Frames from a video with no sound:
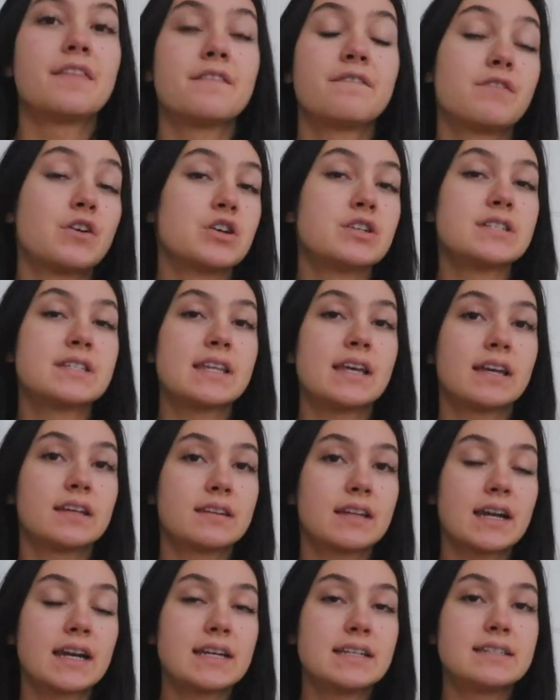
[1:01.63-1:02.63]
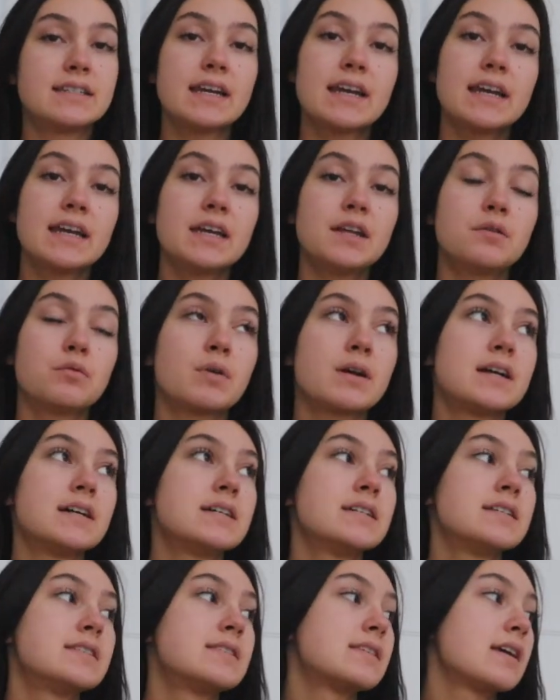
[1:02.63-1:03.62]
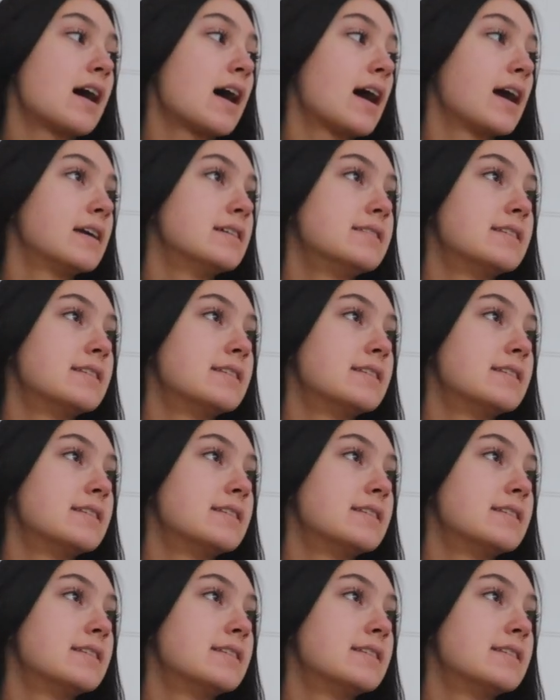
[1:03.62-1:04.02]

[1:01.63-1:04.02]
The first thing that I did was I